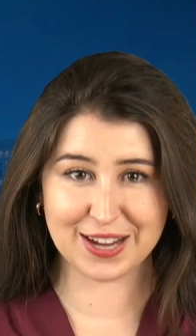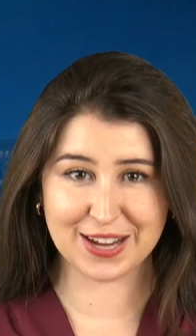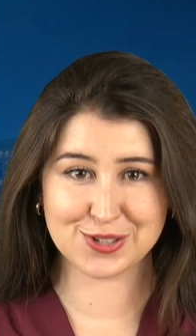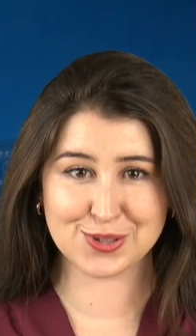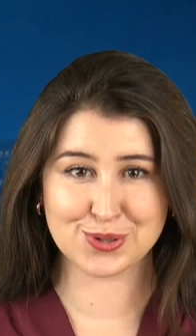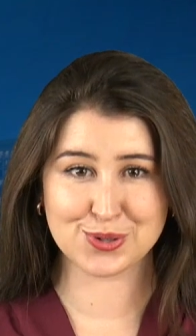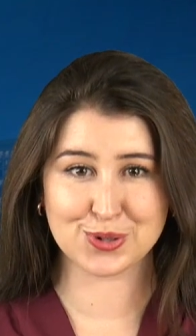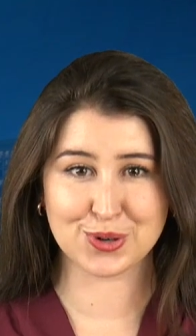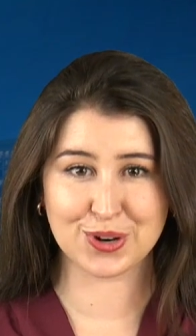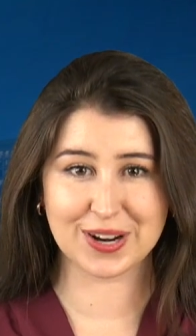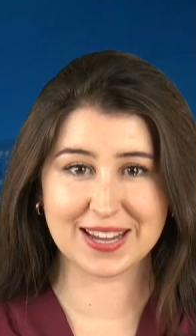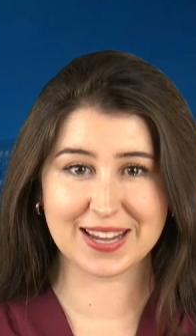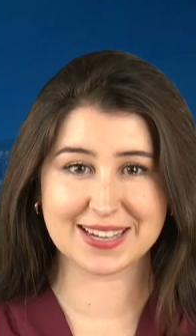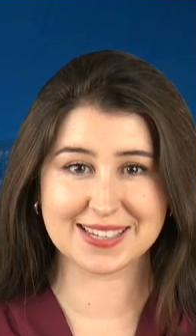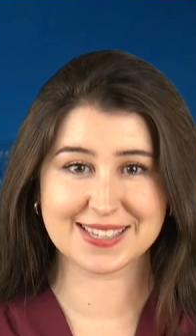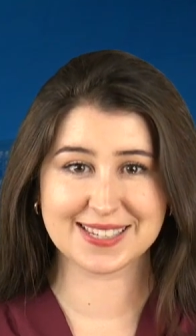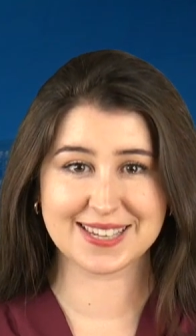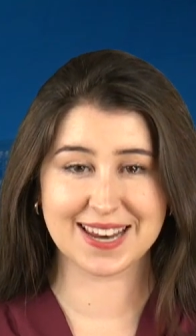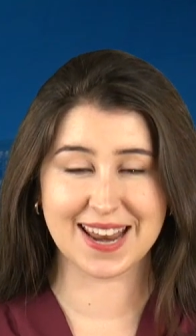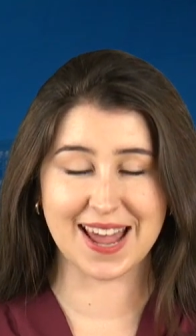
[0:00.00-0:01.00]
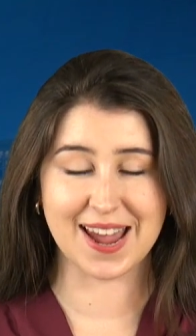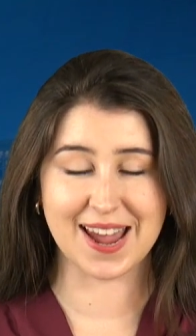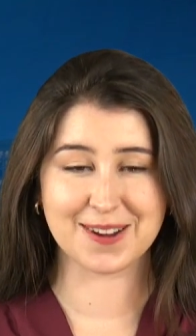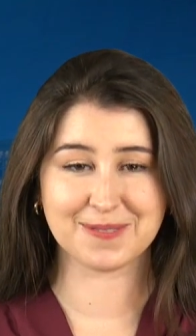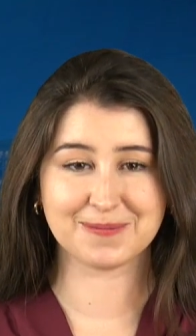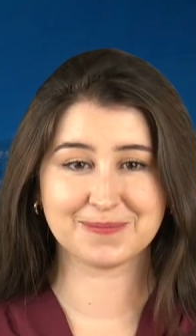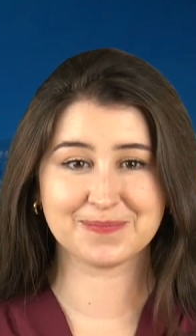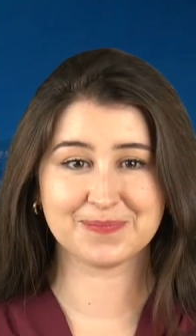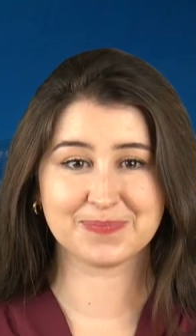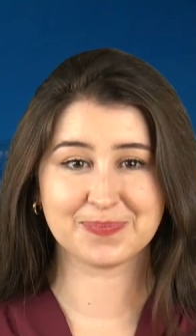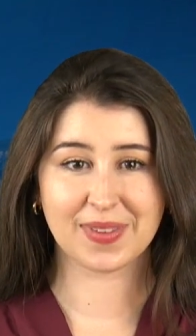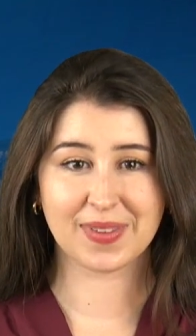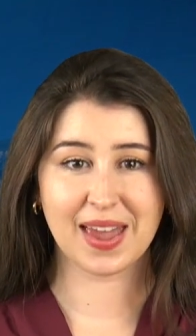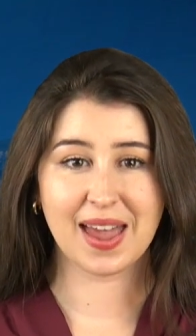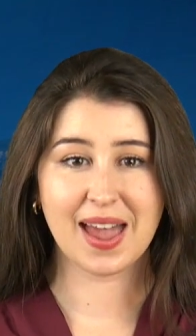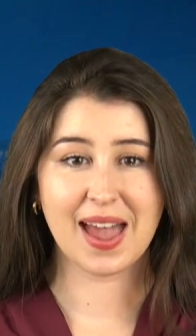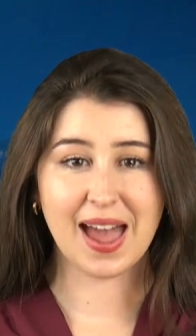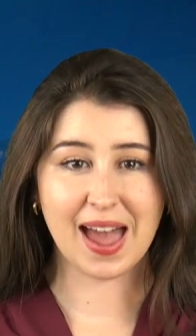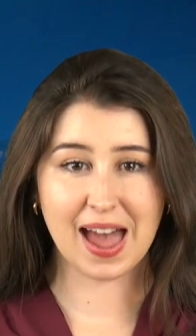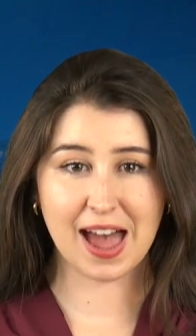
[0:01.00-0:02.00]
Thanks for joining us today.
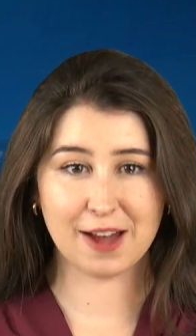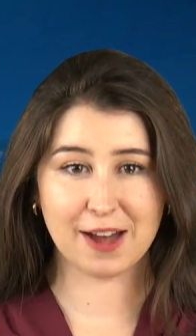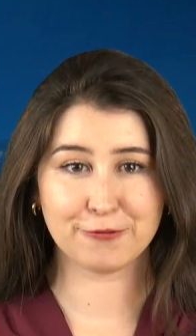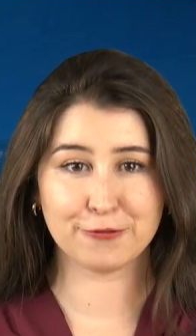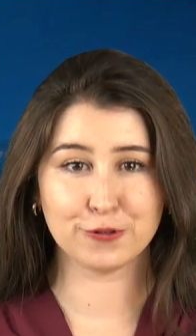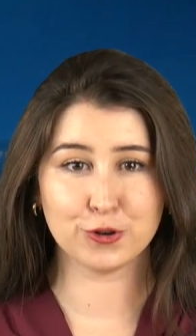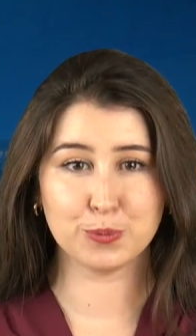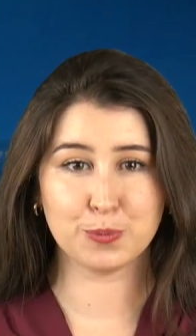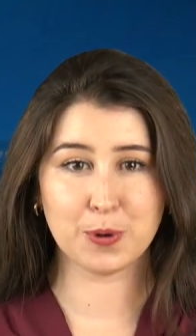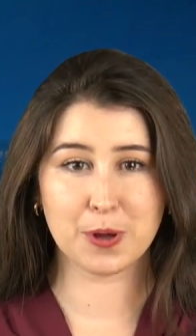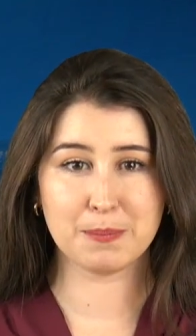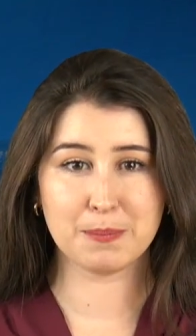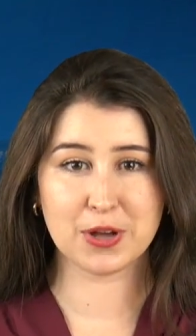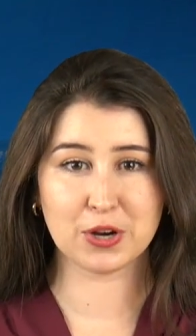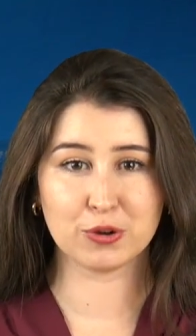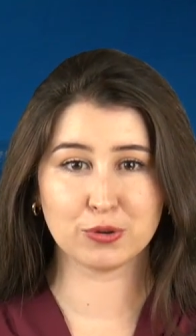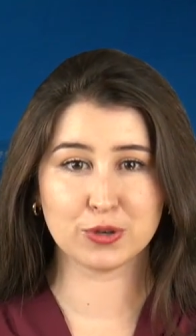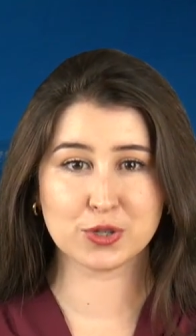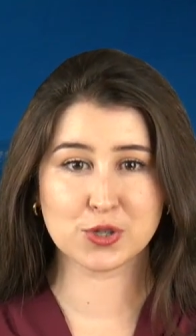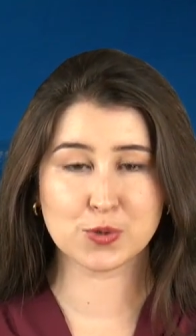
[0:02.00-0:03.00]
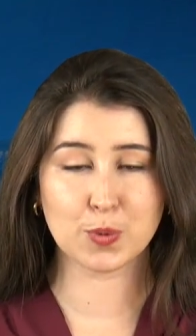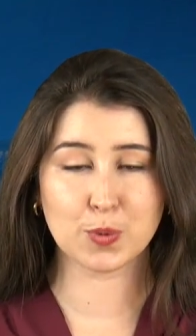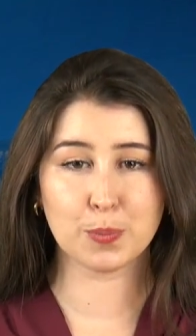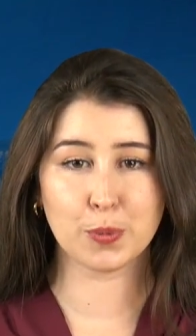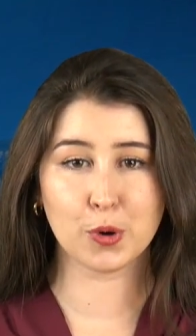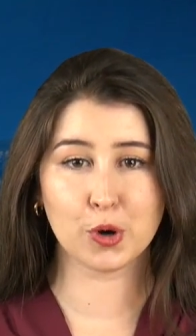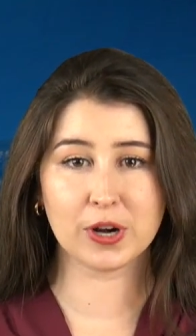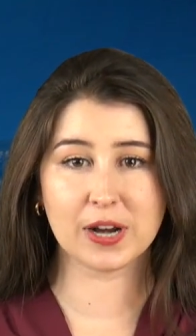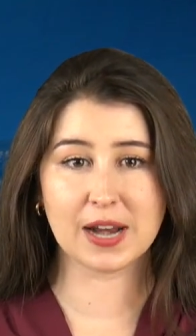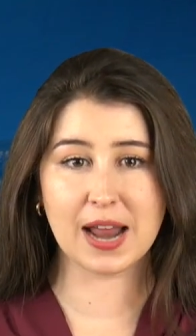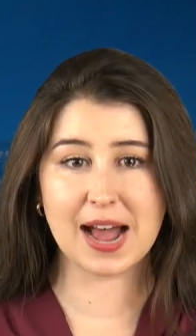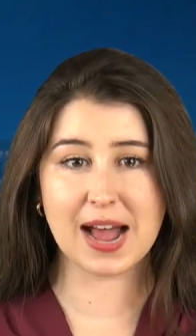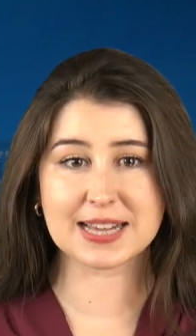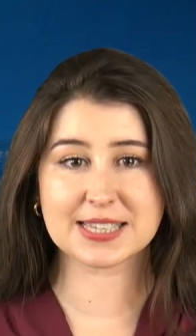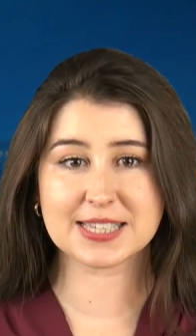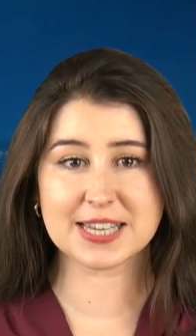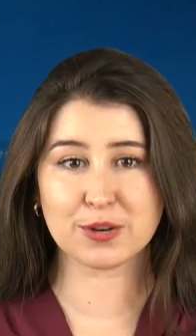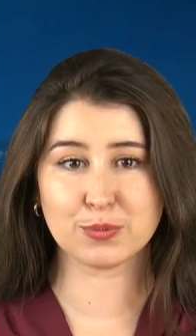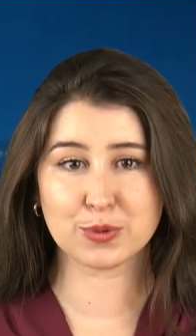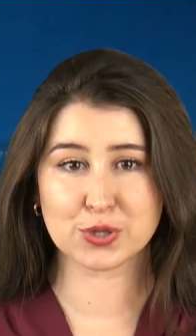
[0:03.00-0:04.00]
Avrupa Minerals reported
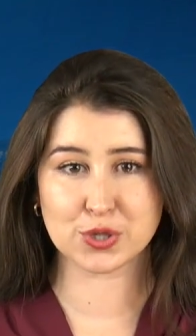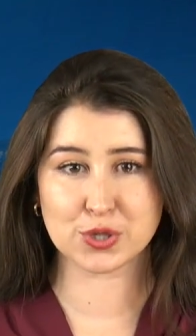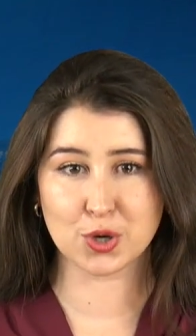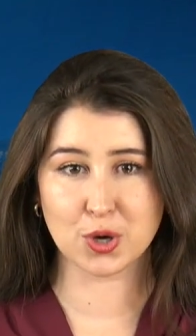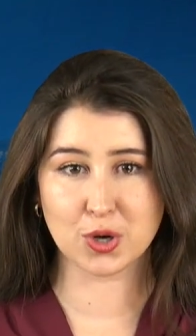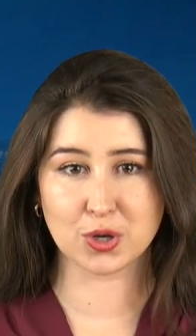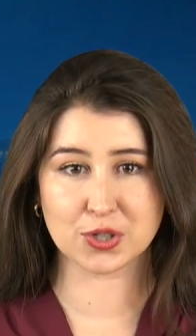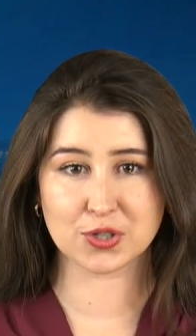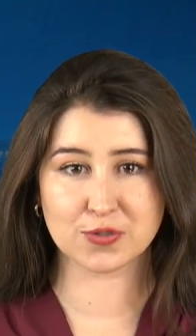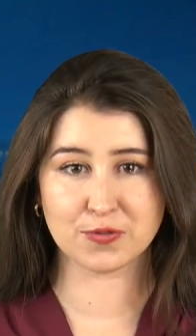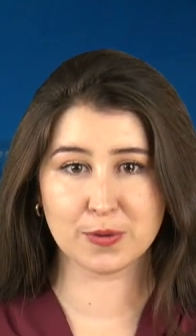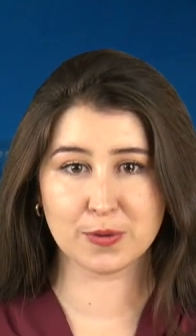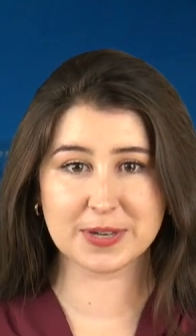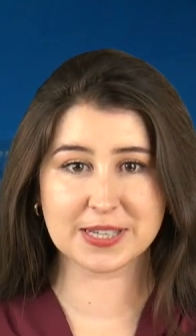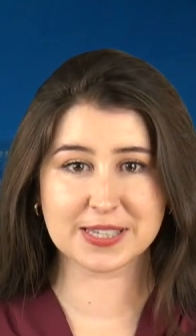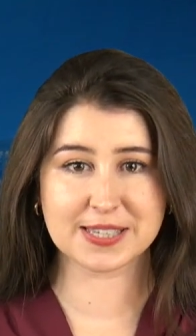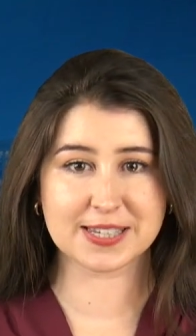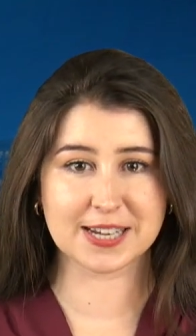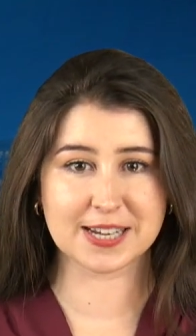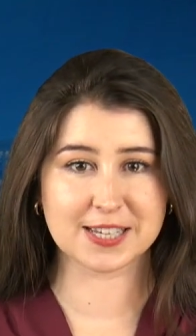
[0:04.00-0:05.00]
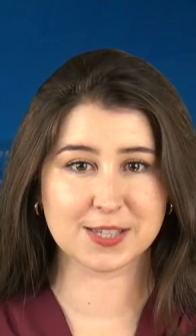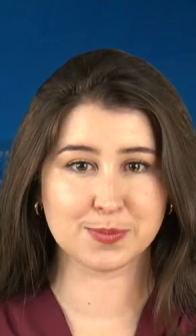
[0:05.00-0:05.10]
assay results from its